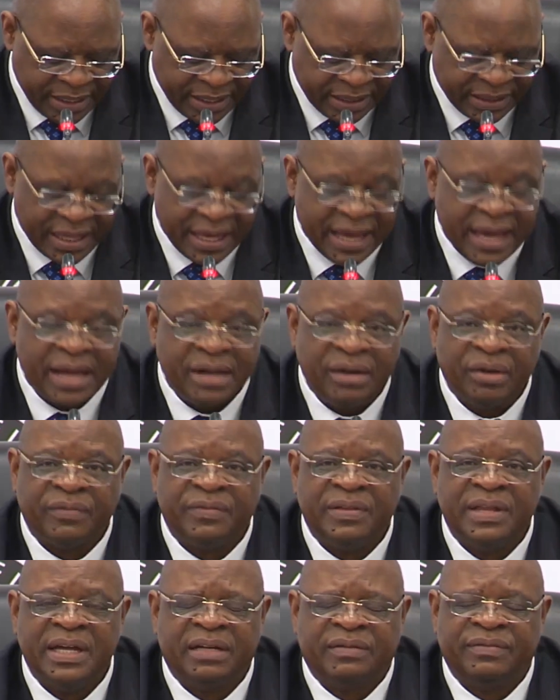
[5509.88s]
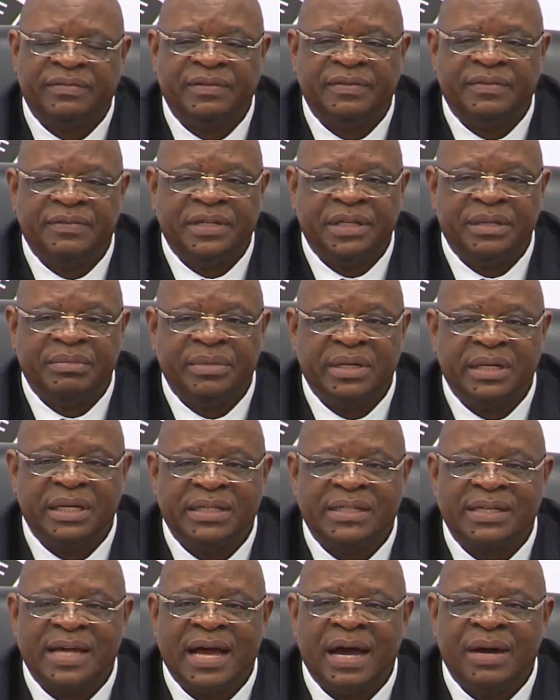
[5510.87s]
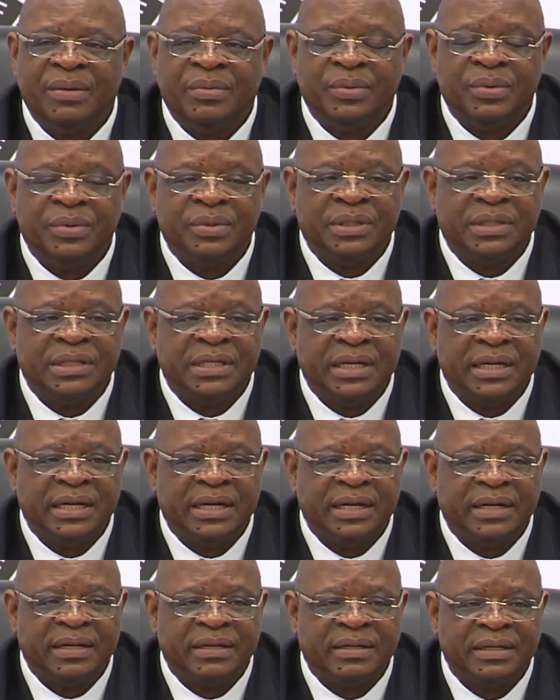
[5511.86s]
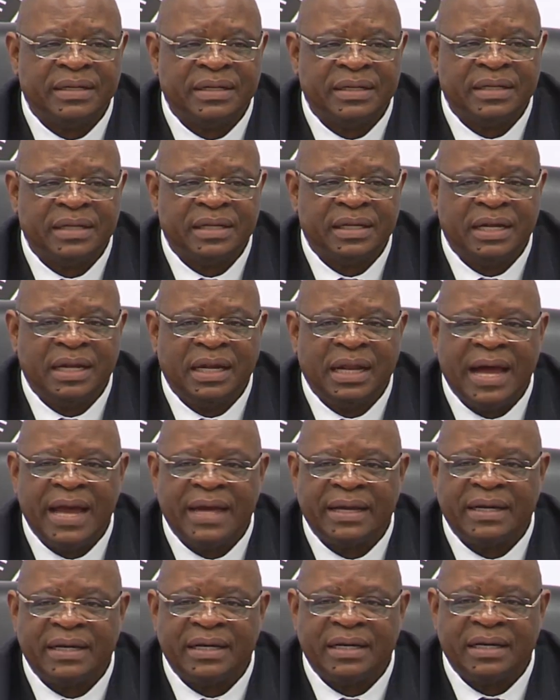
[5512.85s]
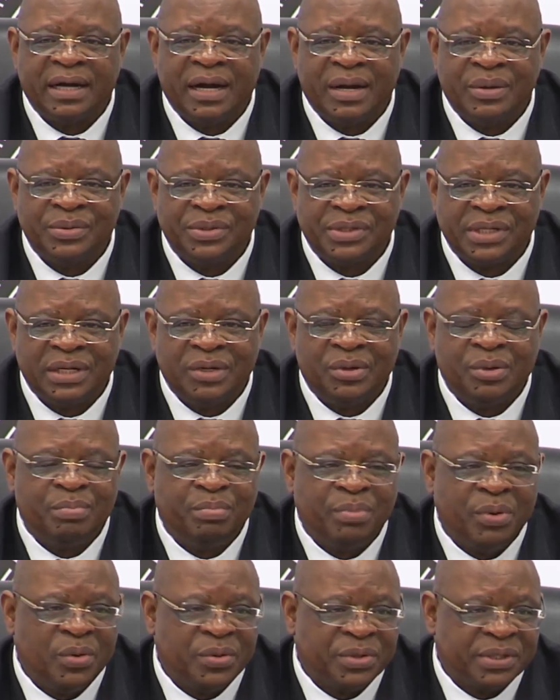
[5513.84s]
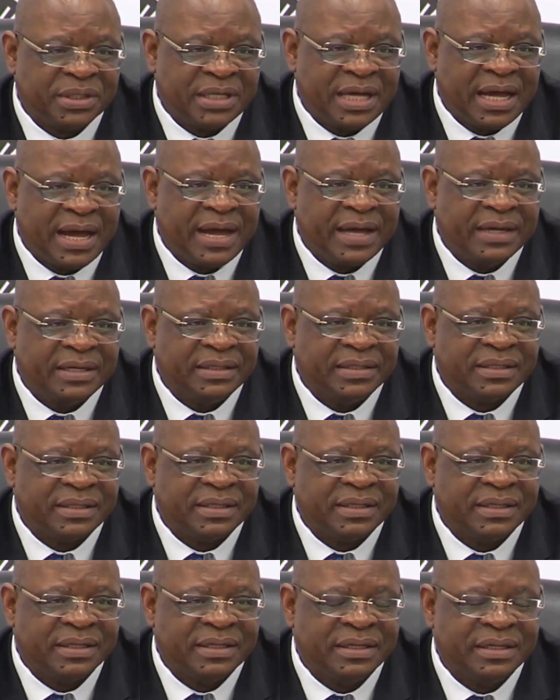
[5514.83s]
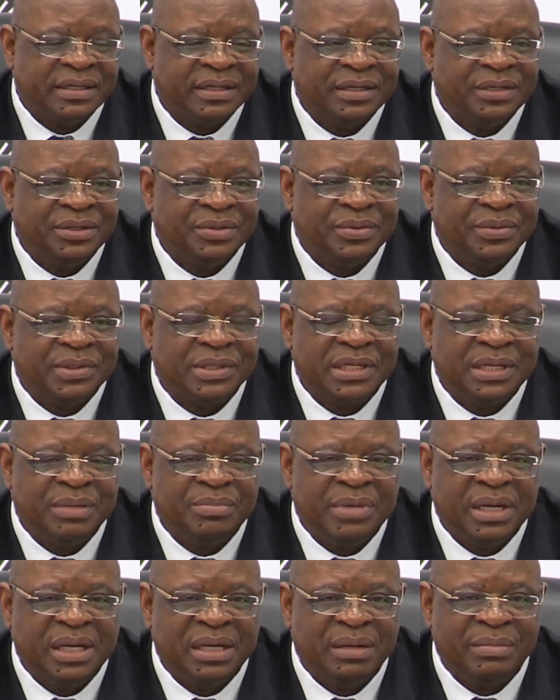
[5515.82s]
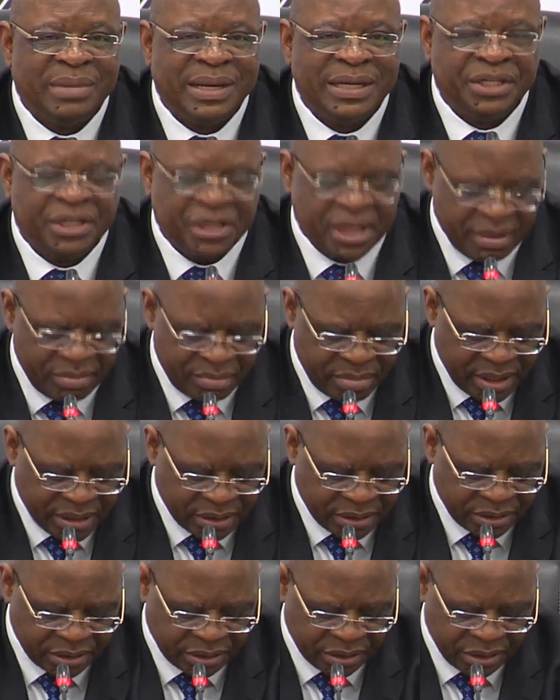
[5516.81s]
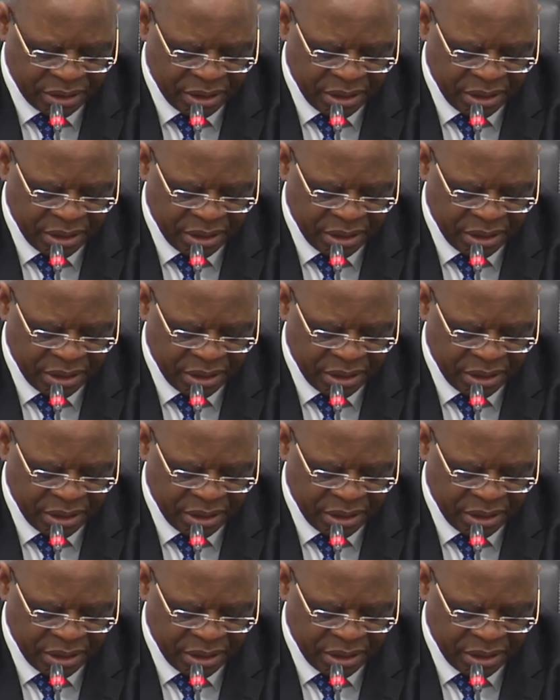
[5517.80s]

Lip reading: at the end of that 15 minutes, I would like counsel on both sides to see me in my chambers.